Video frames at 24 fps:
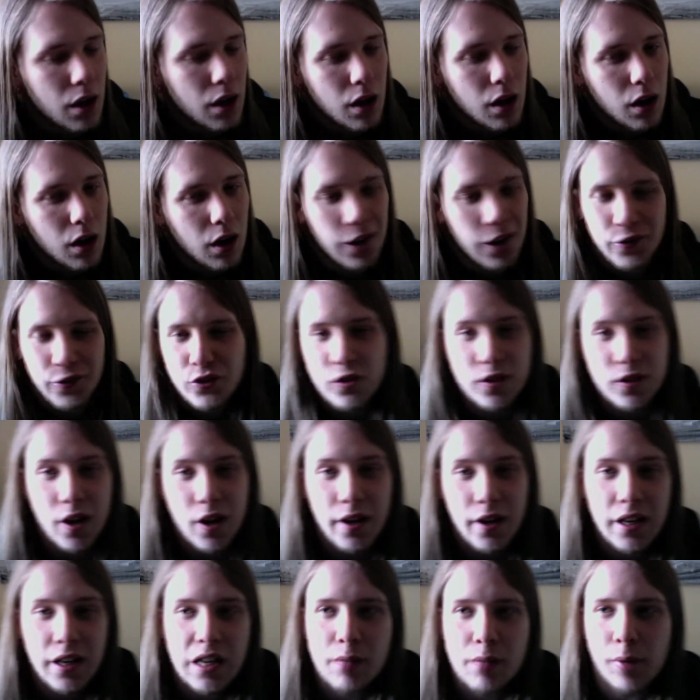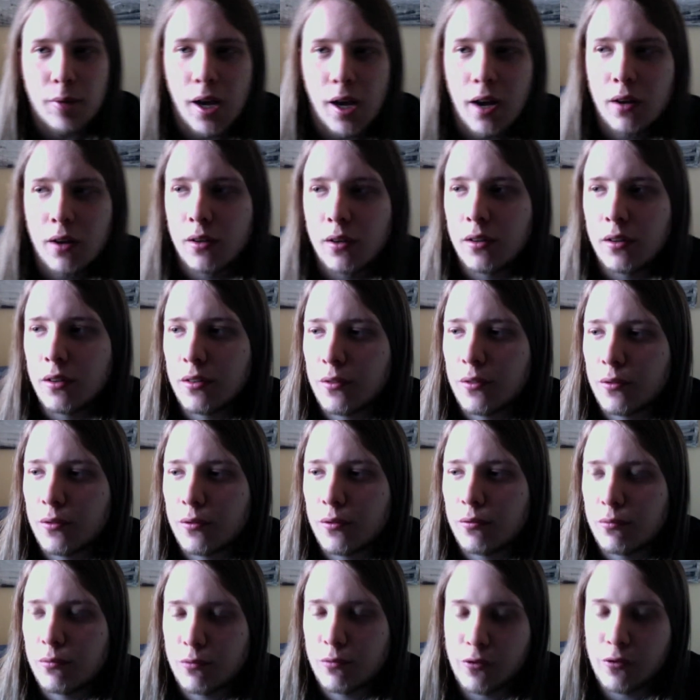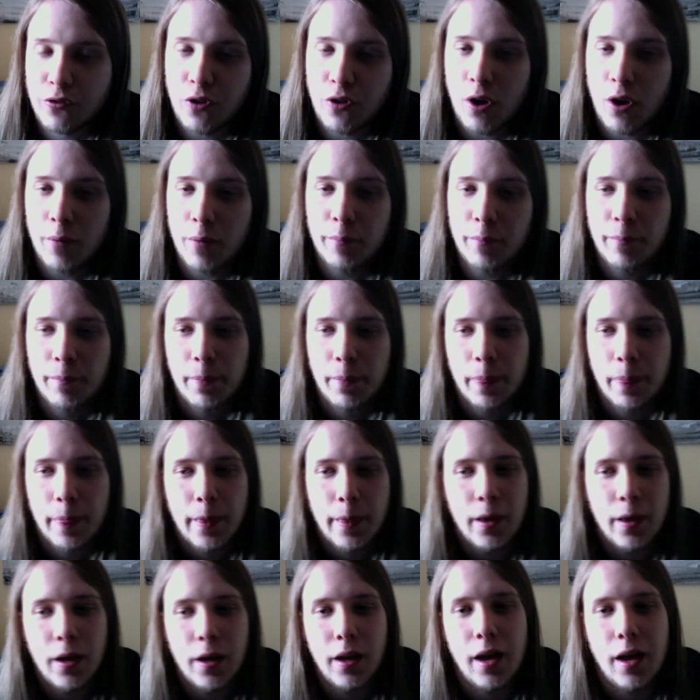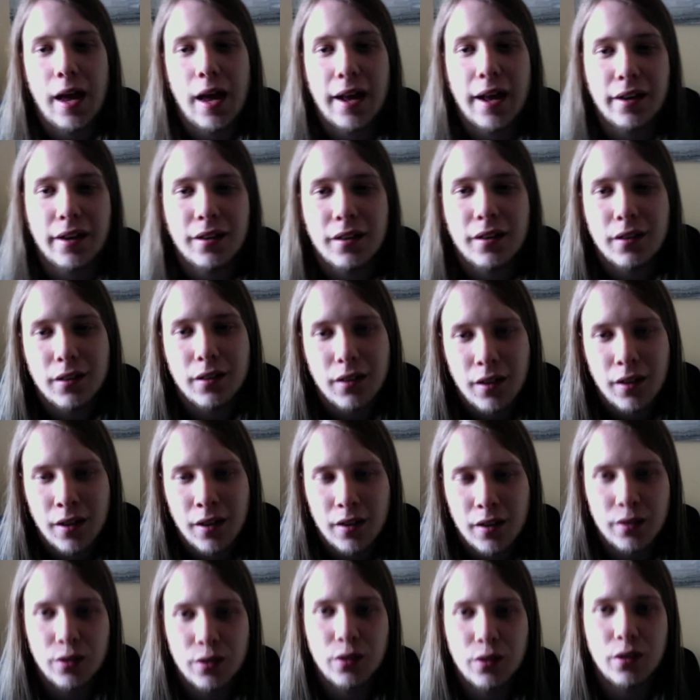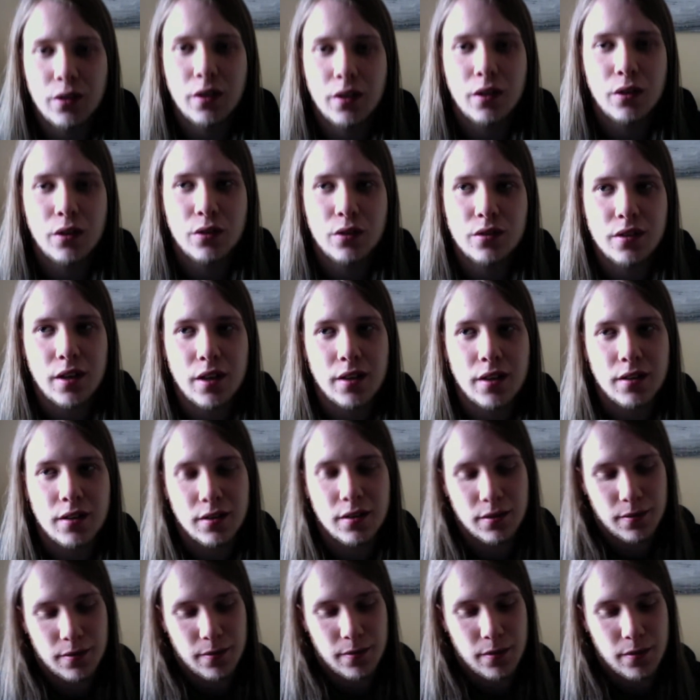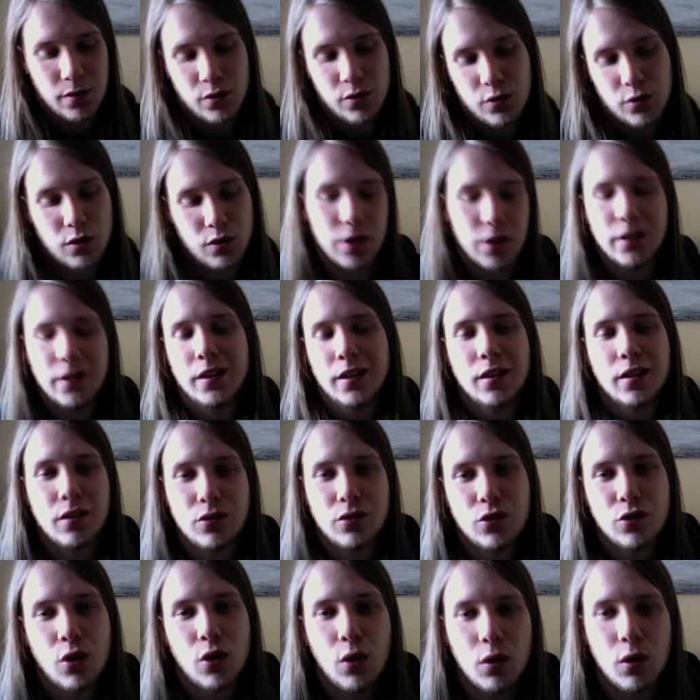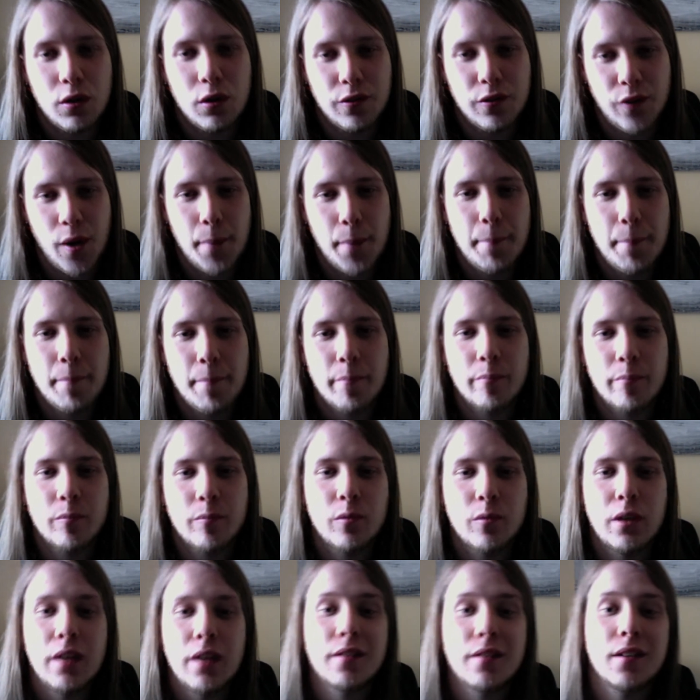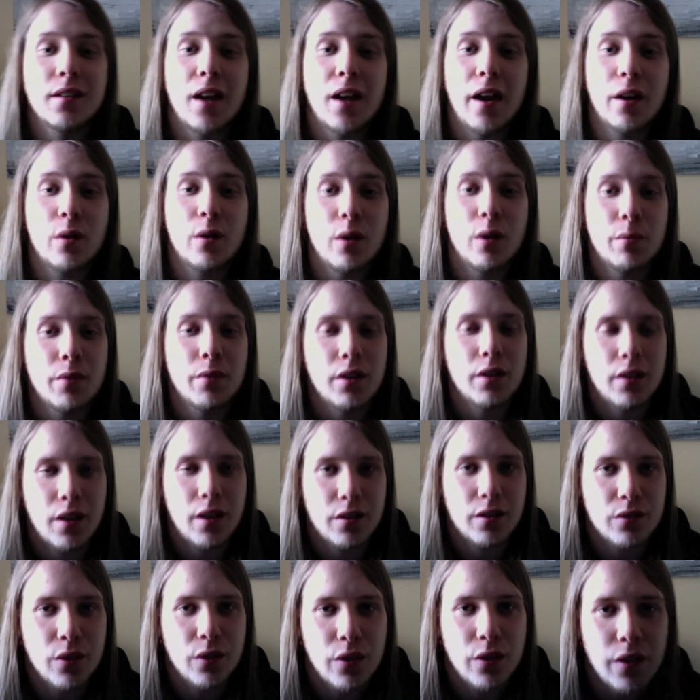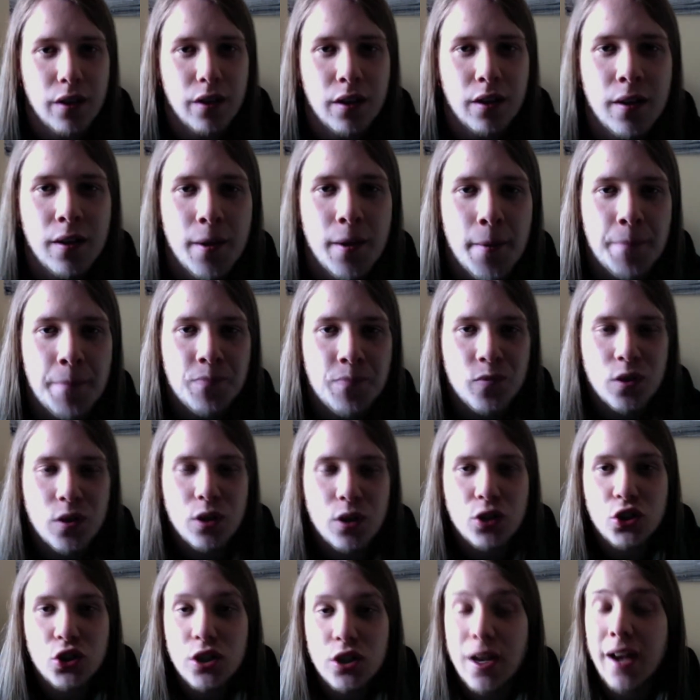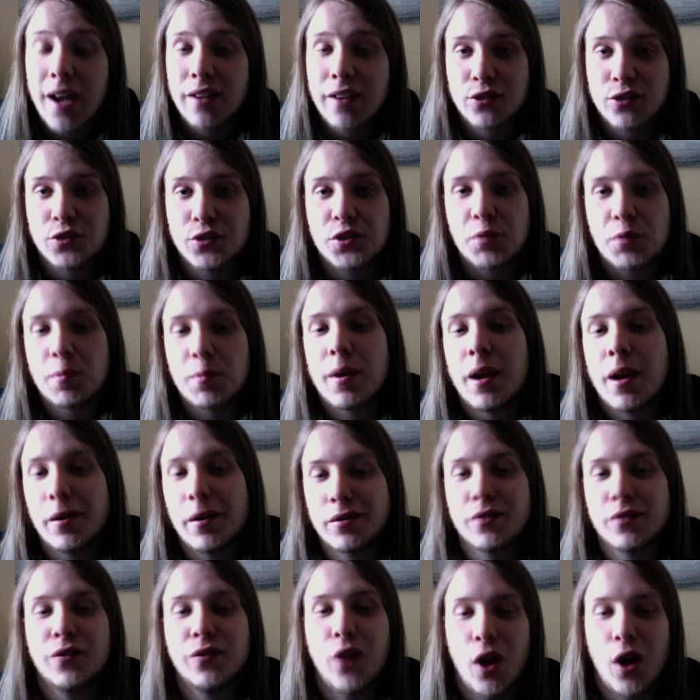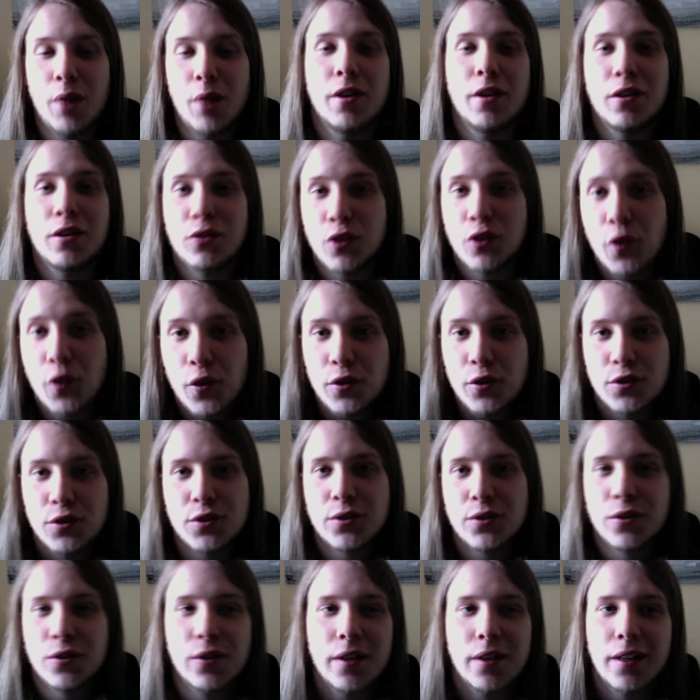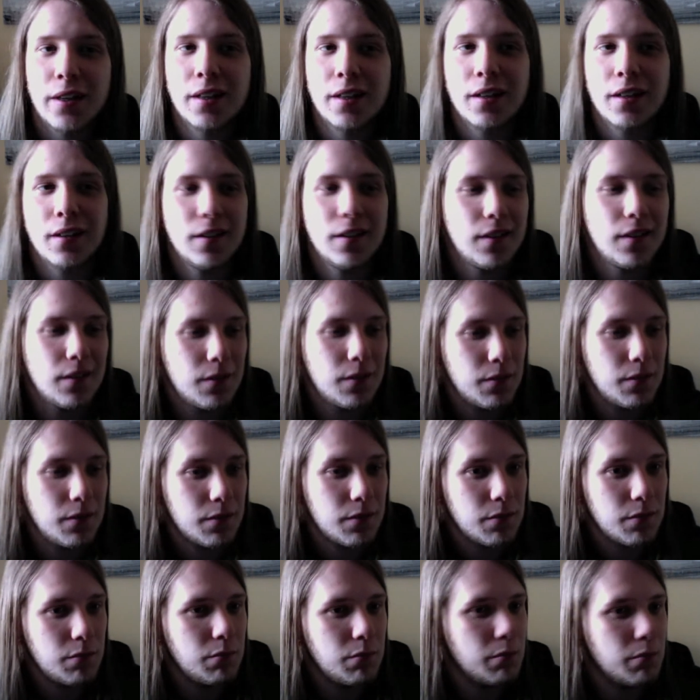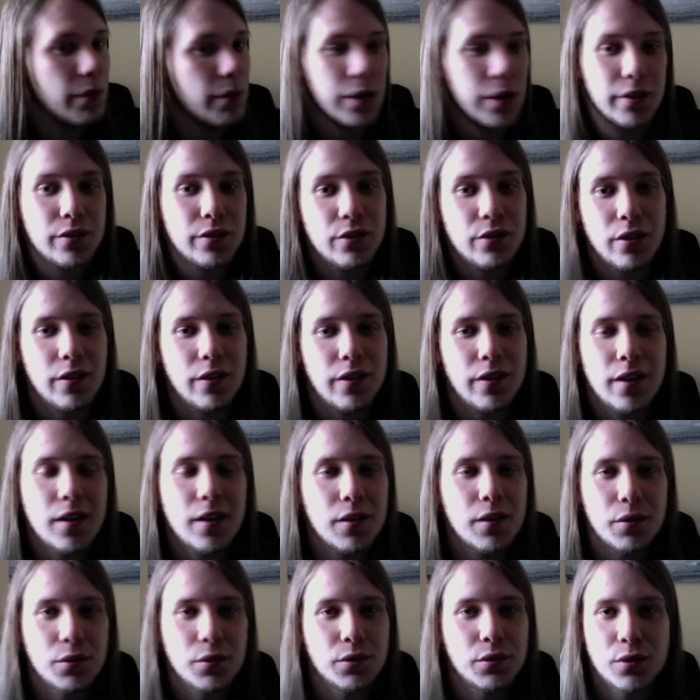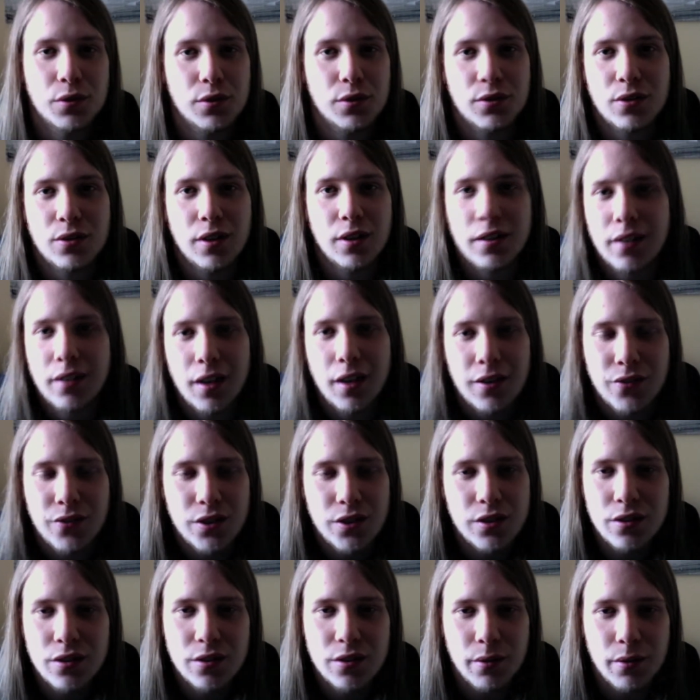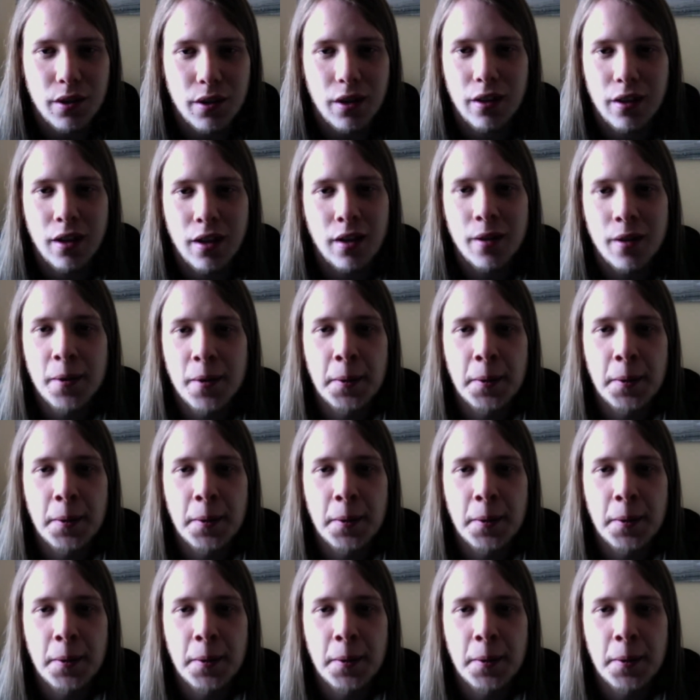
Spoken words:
I've just got an email from Anna at uni who said, who like in control of lending out equipment and that sort of thing. She has just been able to find me a touchscreen monitor, I think, or touchscreen television, something like that.